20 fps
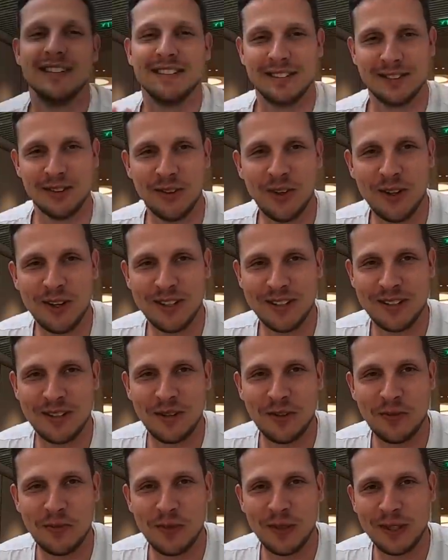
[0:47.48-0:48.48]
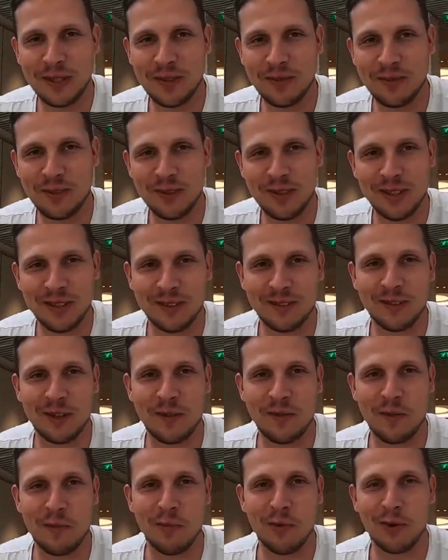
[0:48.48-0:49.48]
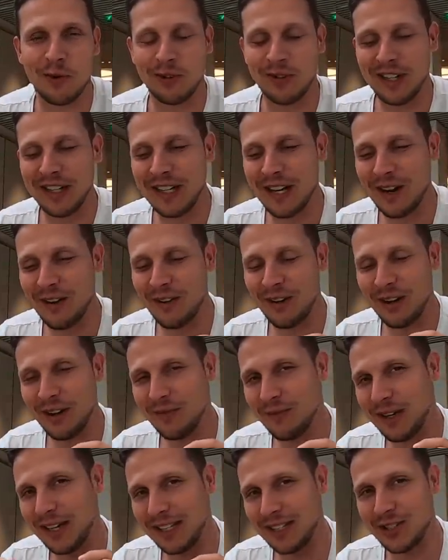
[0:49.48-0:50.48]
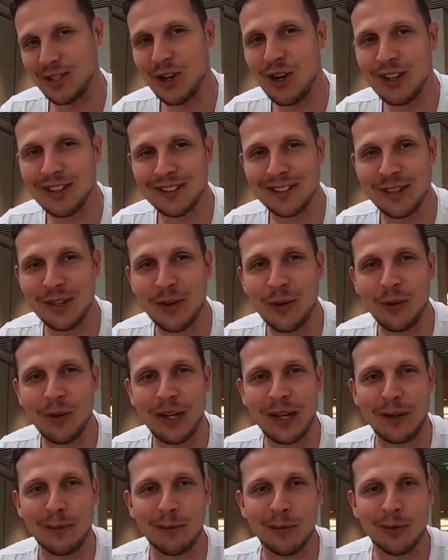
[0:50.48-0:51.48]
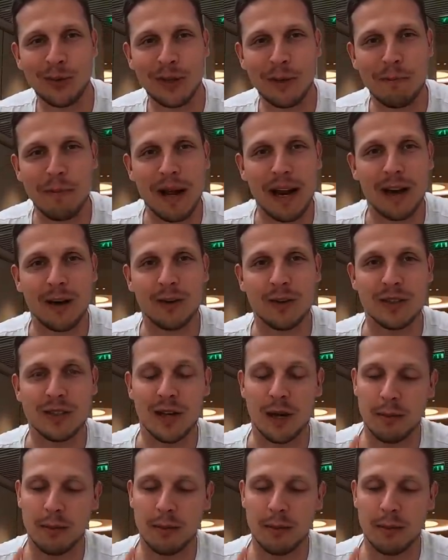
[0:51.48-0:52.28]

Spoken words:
So guys, hello and welcome to another flight report. Right now I'm at Charles de Gaulle Airport in Paris.